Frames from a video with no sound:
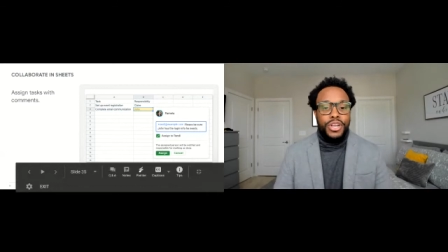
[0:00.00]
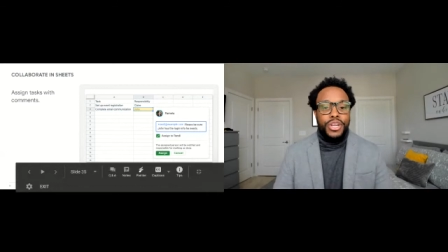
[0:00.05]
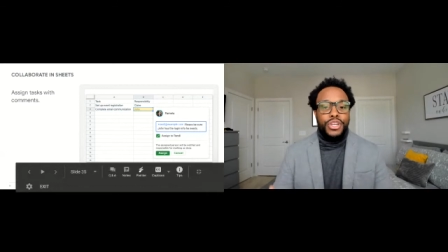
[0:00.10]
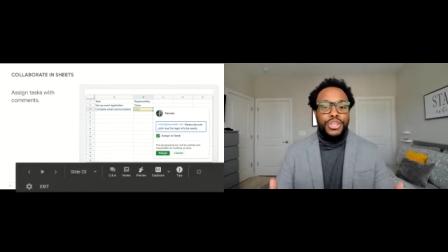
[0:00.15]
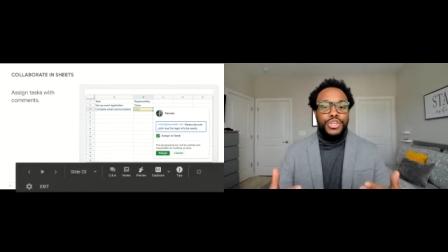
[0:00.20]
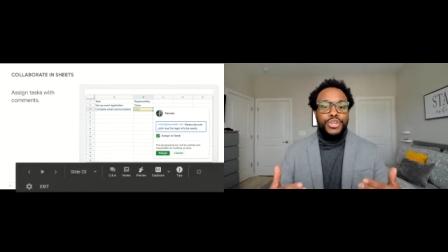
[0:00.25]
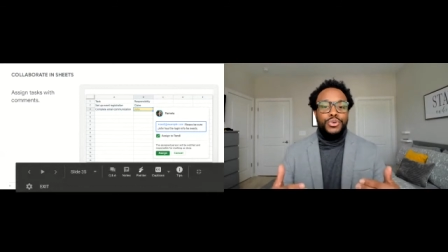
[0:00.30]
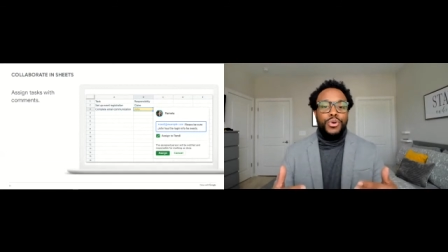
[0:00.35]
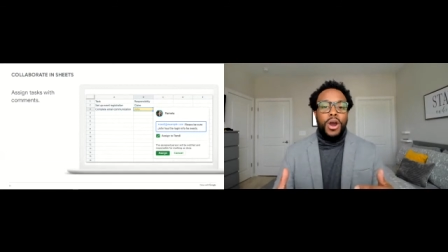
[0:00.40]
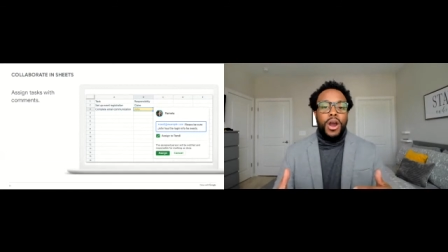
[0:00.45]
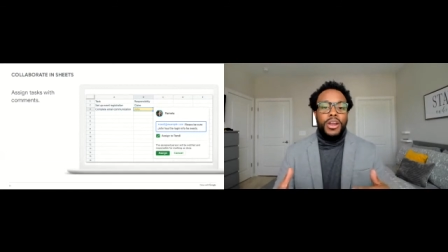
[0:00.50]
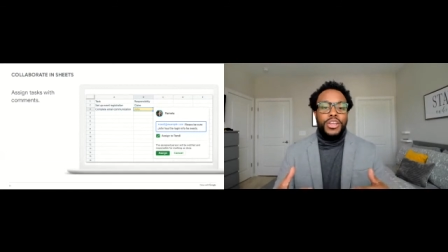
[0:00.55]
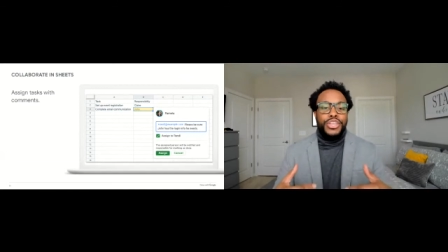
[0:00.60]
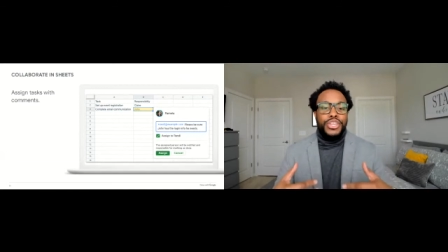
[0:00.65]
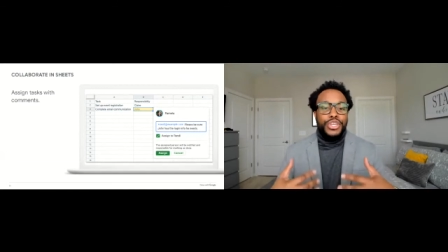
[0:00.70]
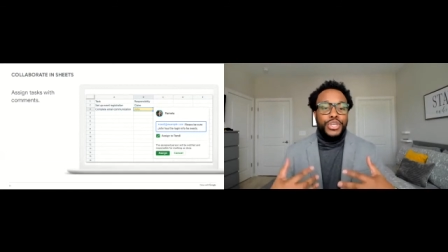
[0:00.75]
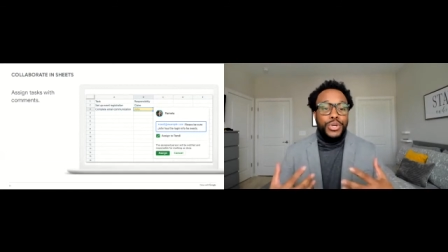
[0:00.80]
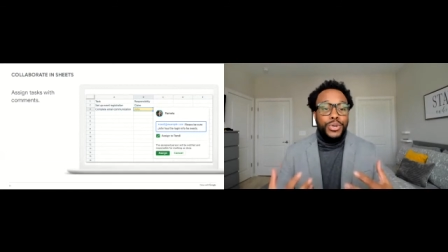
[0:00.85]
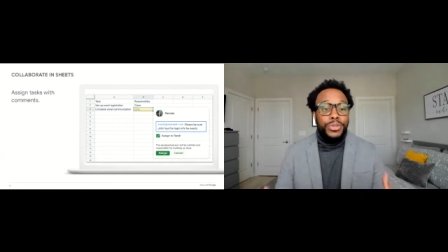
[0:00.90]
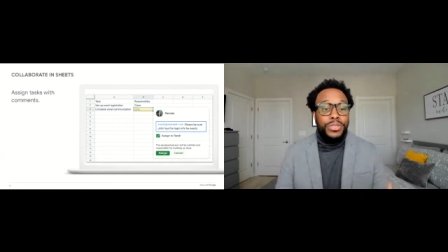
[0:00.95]
you are
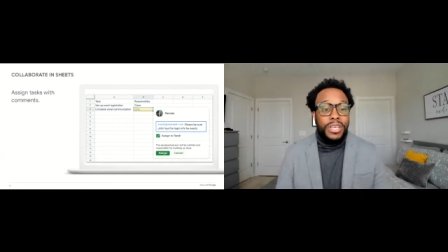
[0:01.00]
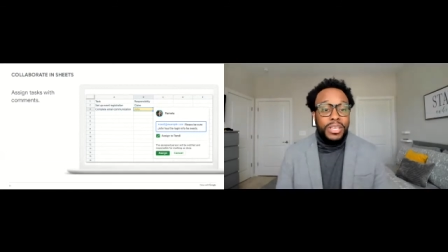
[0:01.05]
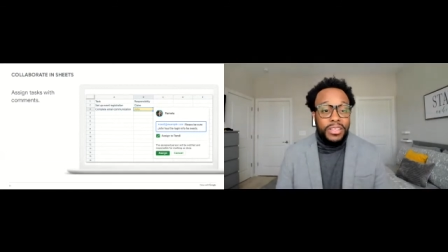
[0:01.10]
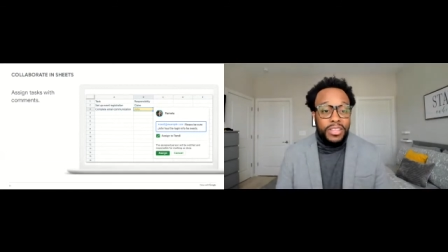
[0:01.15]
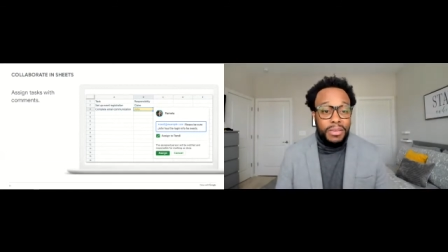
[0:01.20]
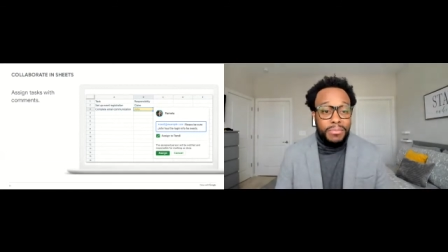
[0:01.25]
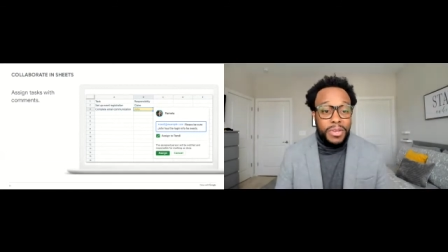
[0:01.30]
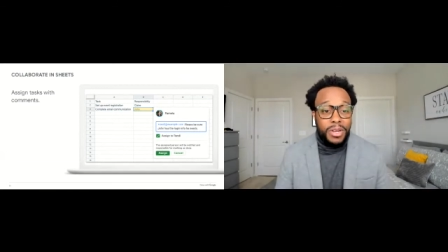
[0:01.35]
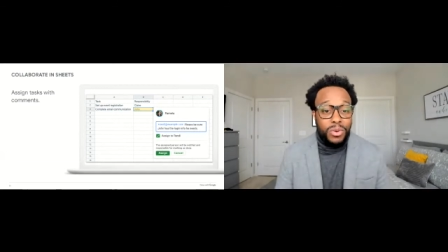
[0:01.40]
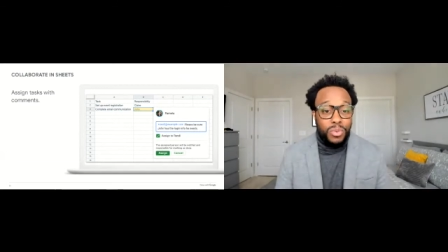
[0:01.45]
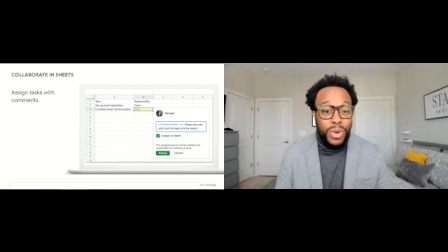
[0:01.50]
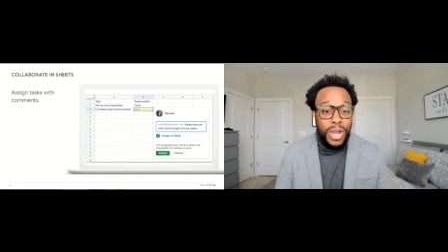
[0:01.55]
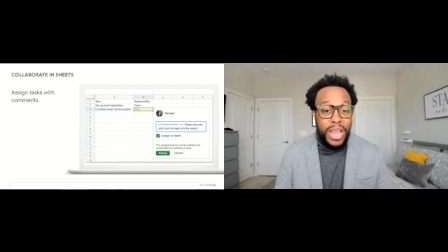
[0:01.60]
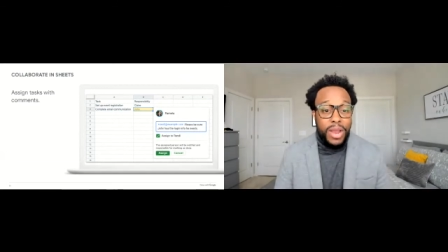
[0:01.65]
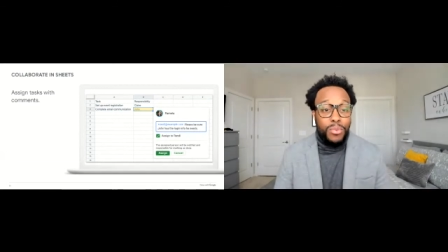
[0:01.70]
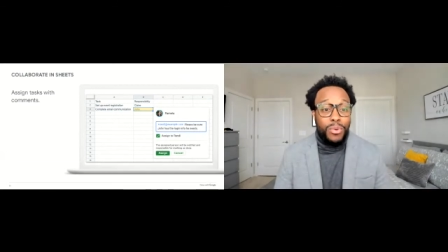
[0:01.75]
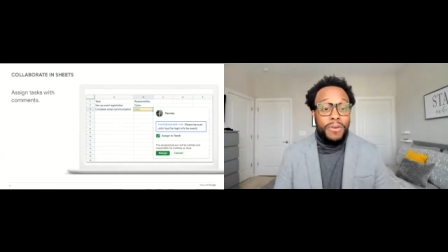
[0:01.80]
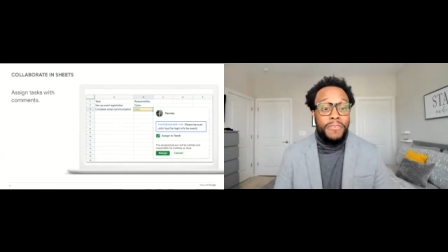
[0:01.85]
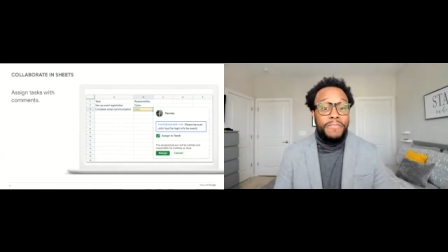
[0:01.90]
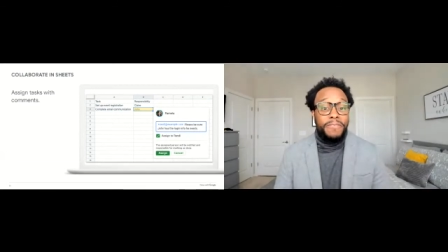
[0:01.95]
using them in a way
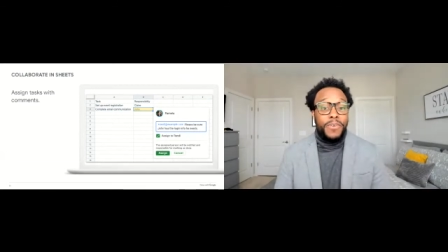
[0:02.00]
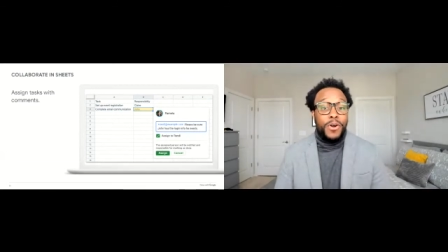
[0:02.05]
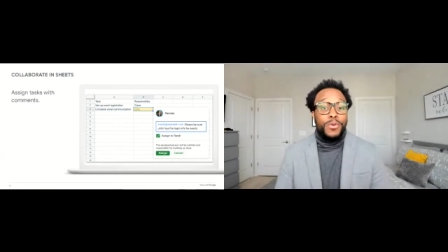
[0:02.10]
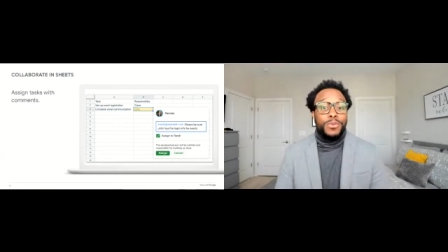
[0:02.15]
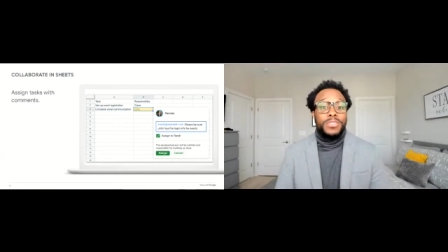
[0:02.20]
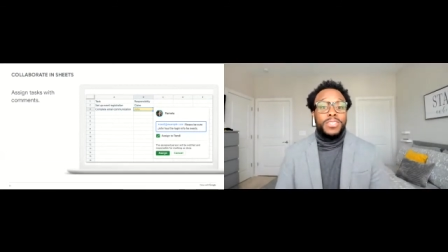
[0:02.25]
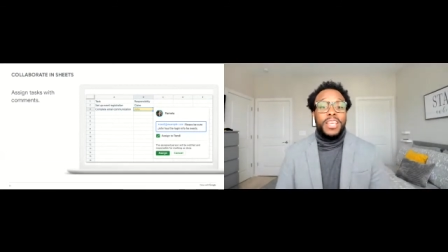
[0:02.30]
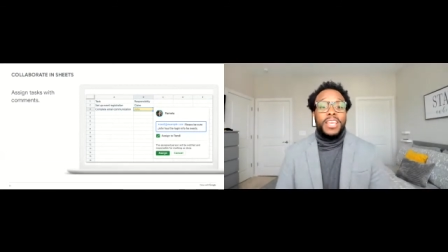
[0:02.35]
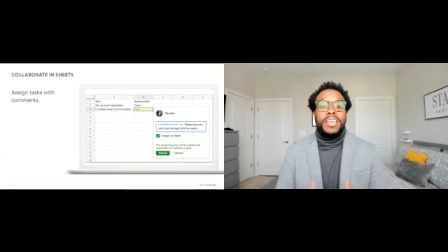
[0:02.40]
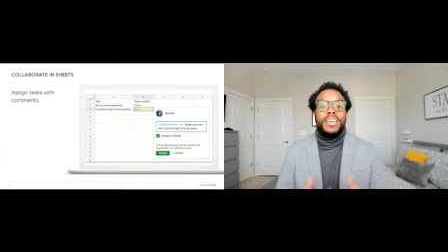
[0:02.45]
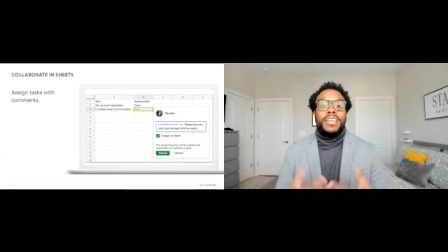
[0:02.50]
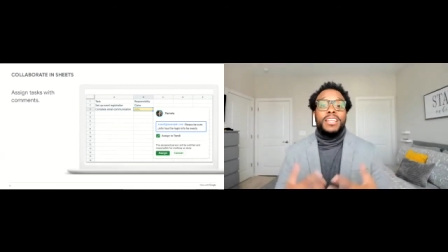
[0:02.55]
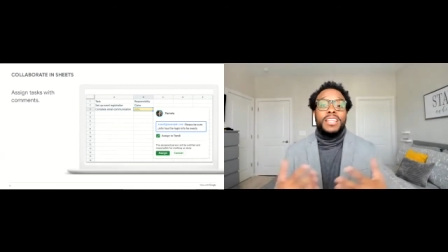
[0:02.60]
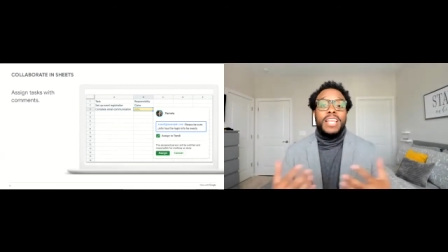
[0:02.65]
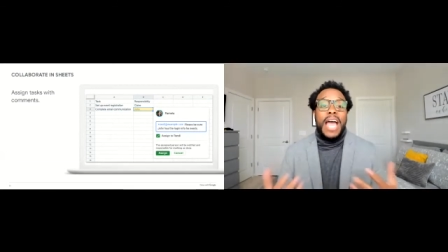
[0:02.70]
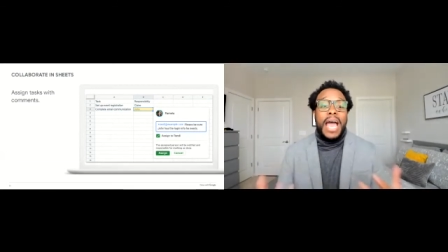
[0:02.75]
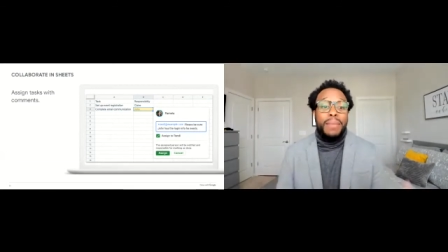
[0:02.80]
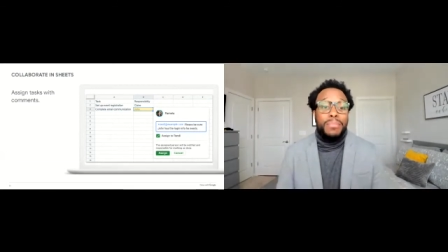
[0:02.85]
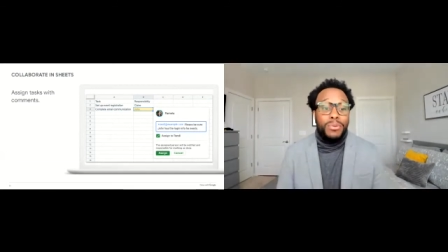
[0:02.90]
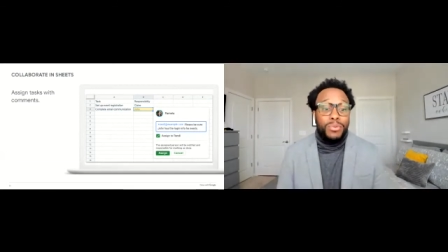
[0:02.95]
where folks can
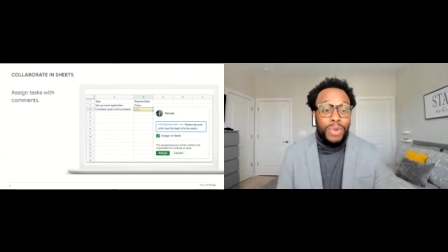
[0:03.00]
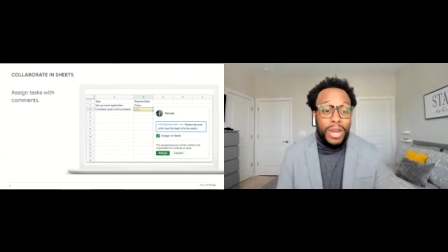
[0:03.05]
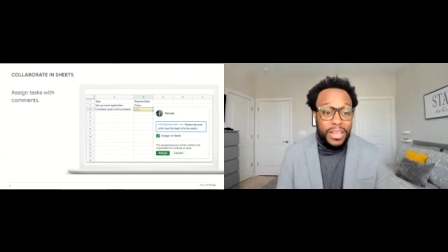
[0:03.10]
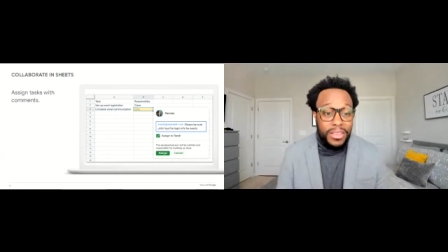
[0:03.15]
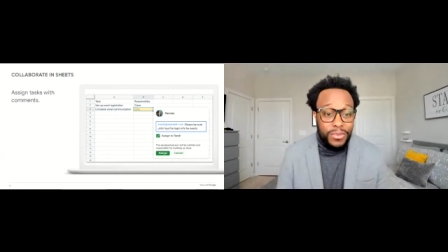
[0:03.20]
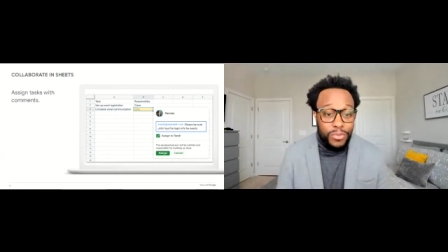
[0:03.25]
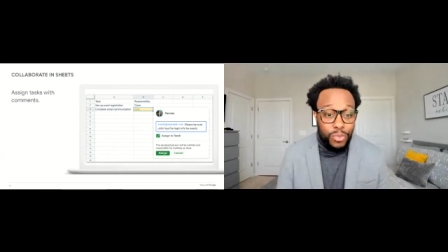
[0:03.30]
collaborate